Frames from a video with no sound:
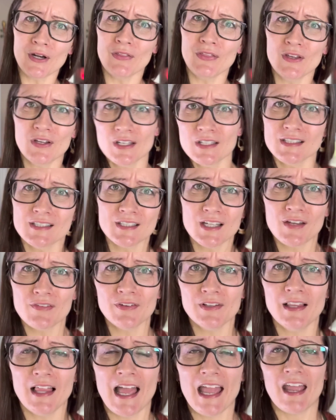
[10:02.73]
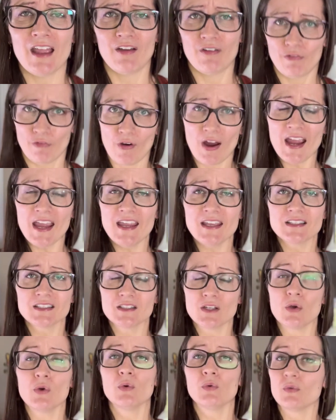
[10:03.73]
of the good stuff of life, right?
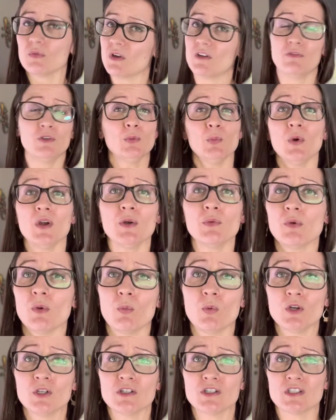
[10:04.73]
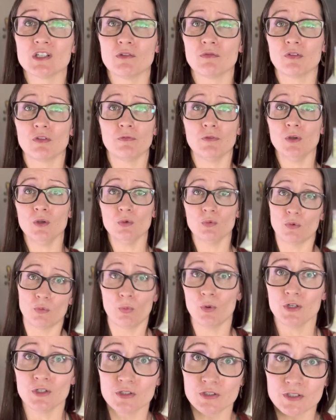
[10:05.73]
So if you want to reward yourself with food,
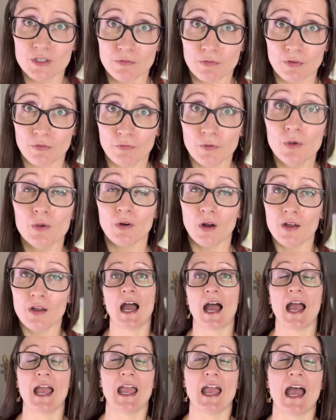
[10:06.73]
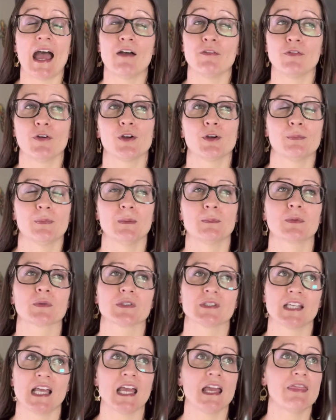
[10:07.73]
reward yourself with food. I have heard people
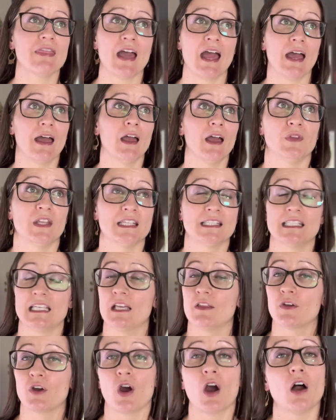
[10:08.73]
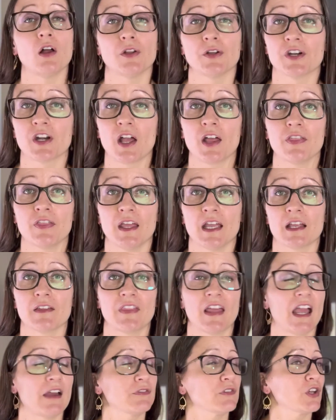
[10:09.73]
say that it's either all or nothing. They
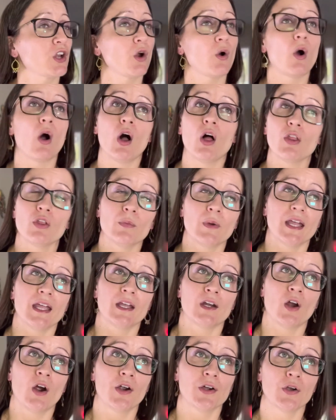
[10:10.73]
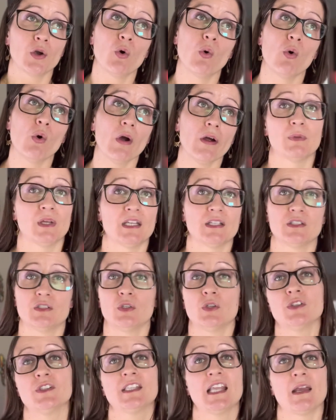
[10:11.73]
have to go all the way in hardcore, but as soon
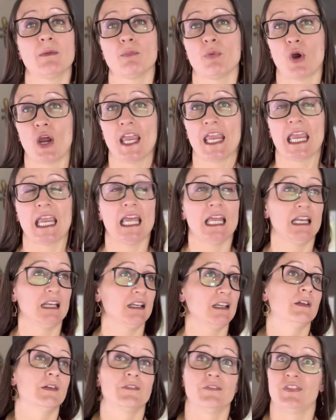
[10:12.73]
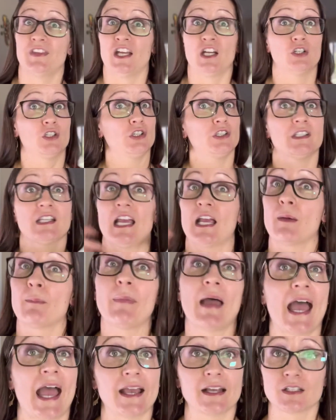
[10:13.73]
as they break it, they're just like
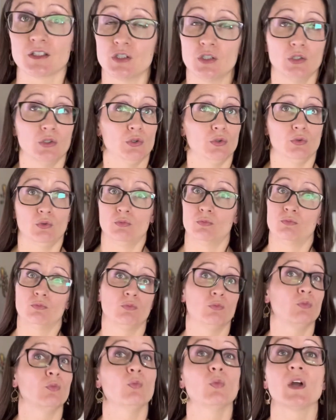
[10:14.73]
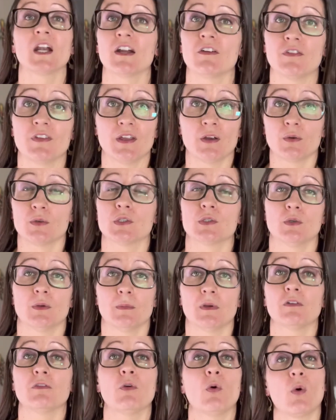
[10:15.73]
back to whatever they were doing
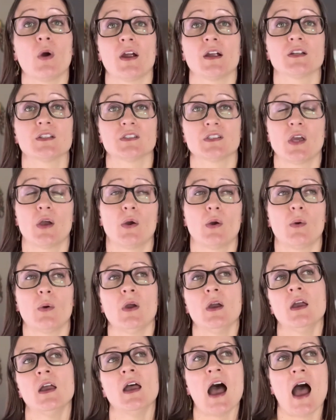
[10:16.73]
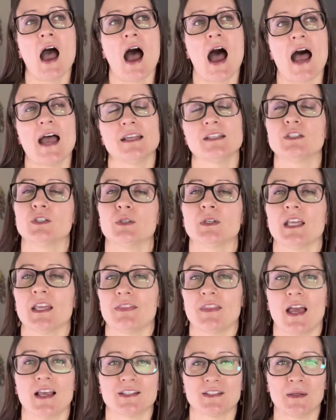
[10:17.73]
before. So I do get
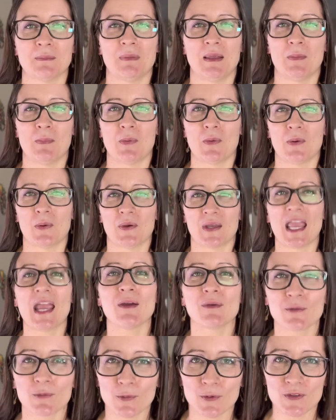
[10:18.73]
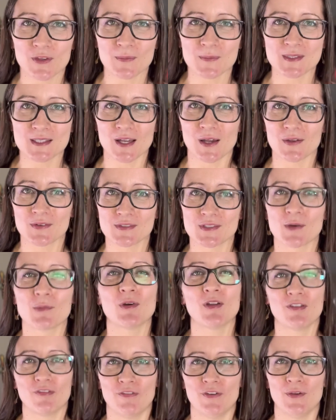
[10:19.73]
that some people can't reward themselves
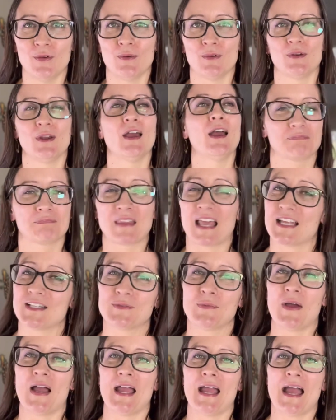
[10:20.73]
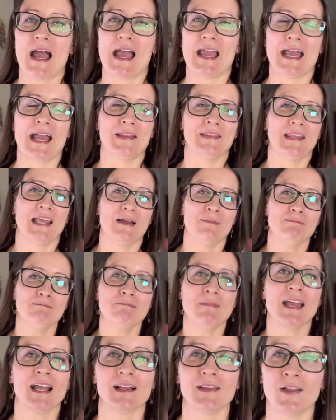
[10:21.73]
with food. That's why I had that
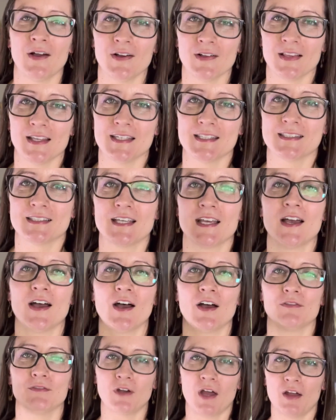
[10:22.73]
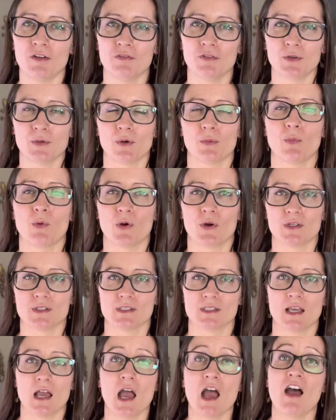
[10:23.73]
mega long list of non-food
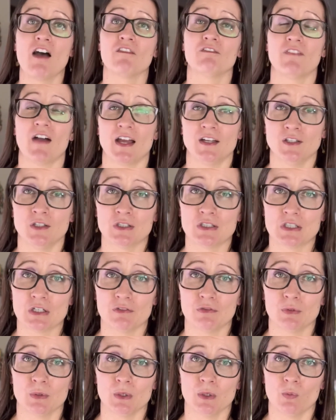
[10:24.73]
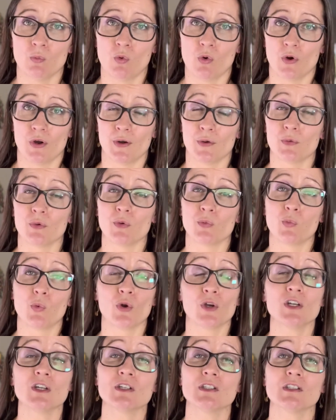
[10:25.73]
rewards. Find yourself a
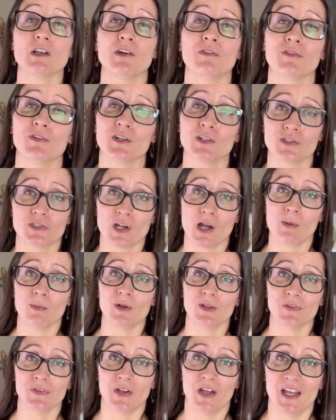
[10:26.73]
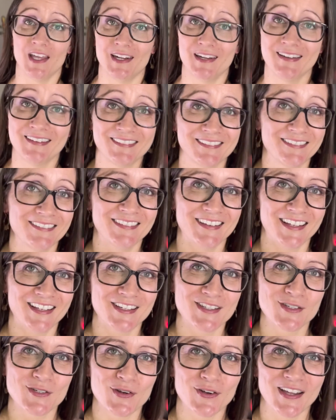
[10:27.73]
reward yourself for a job well done, and
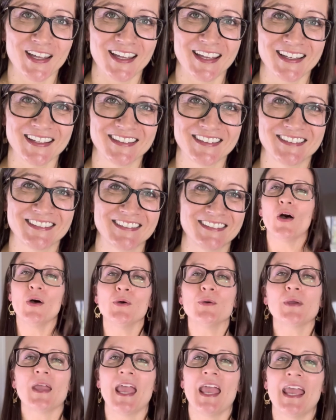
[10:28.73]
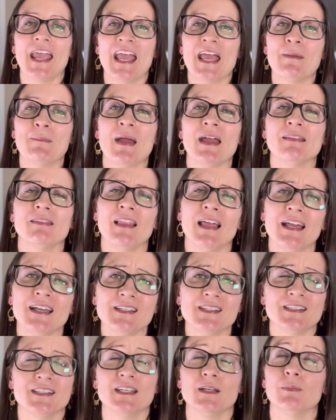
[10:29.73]
enjoy it. Okay, and my
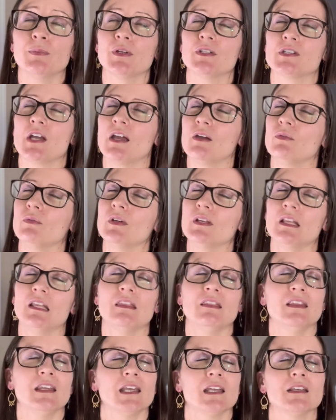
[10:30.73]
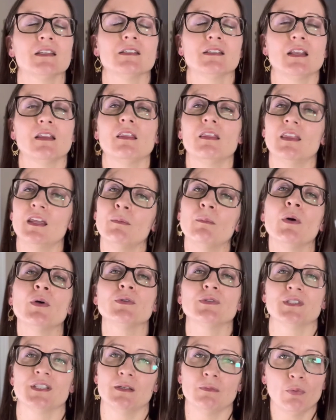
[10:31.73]
last tip, which I really think is the
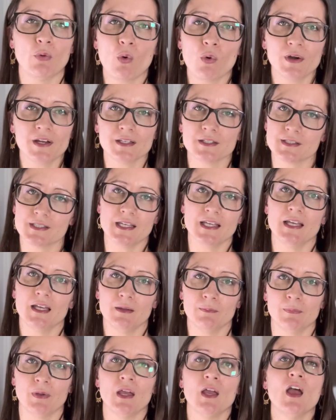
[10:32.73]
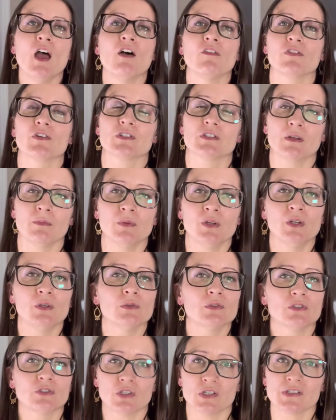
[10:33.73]
most important tip for someone
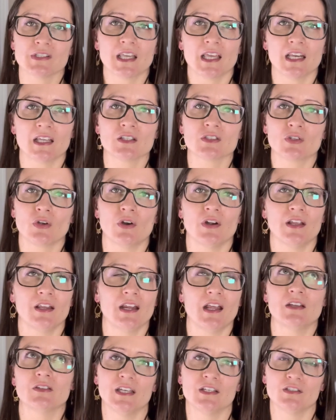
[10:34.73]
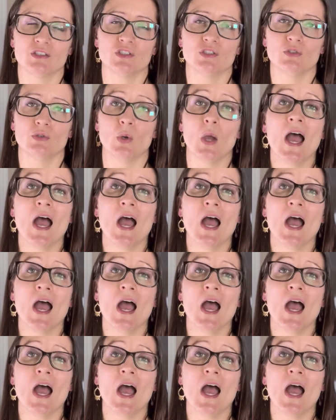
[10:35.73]
who's just getting started, is to